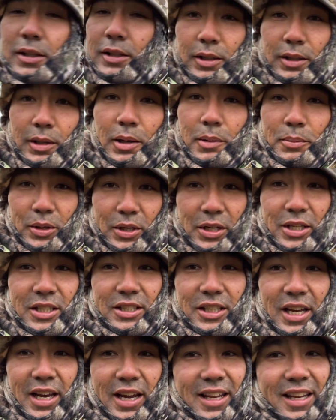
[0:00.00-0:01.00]
I'm pretty
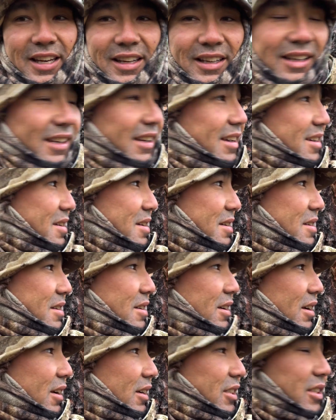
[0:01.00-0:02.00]
excited.
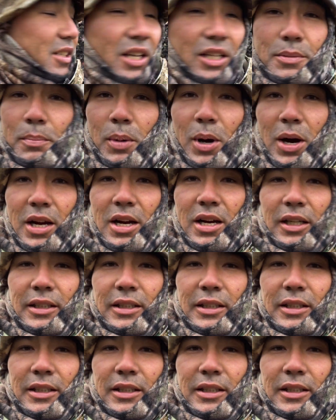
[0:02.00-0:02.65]
That's a nice bug.